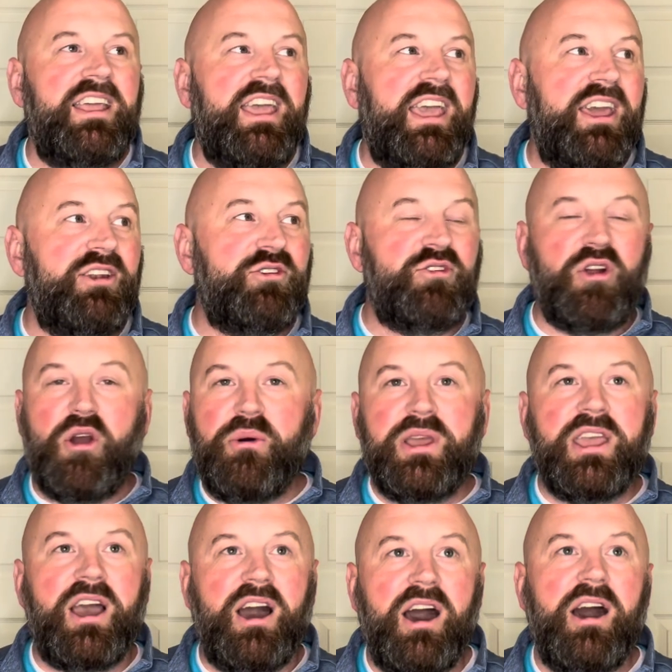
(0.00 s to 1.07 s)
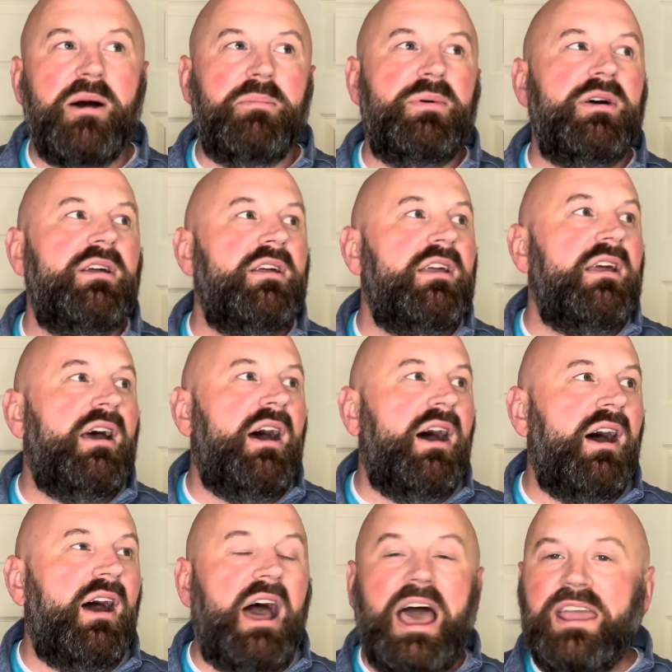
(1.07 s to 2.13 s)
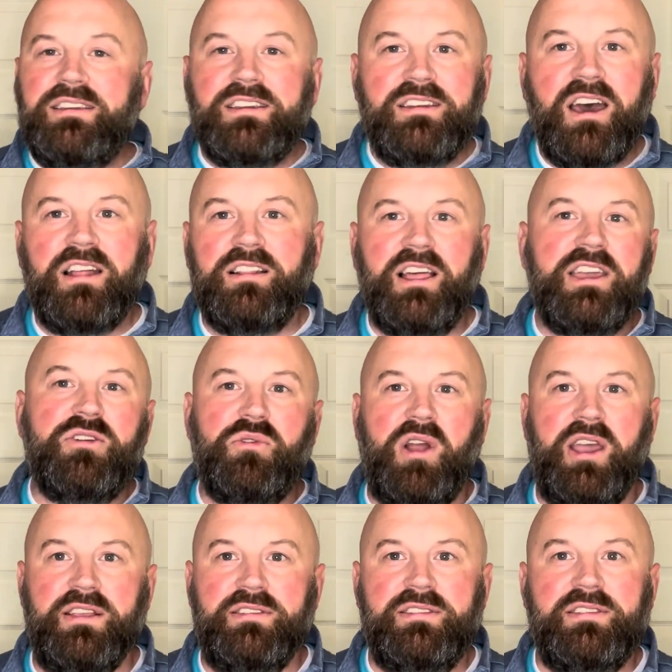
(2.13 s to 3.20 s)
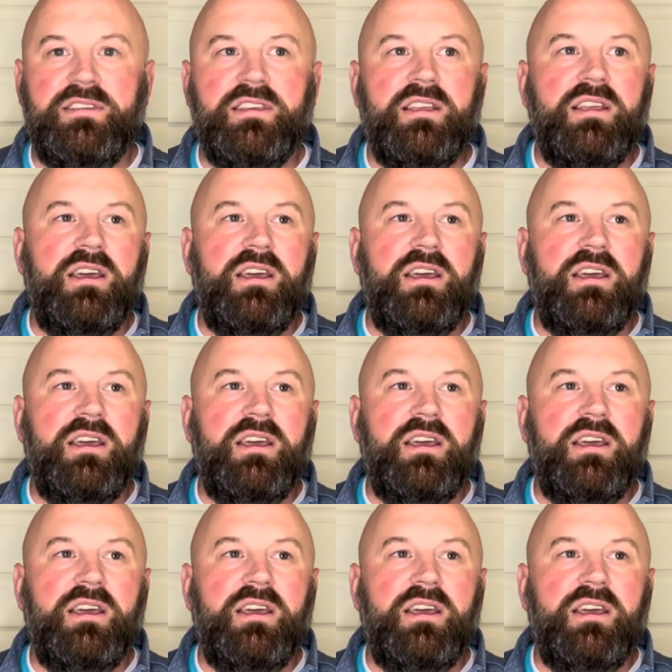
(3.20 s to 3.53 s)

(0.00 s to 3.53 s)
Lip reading: And growing up, I did not like rice.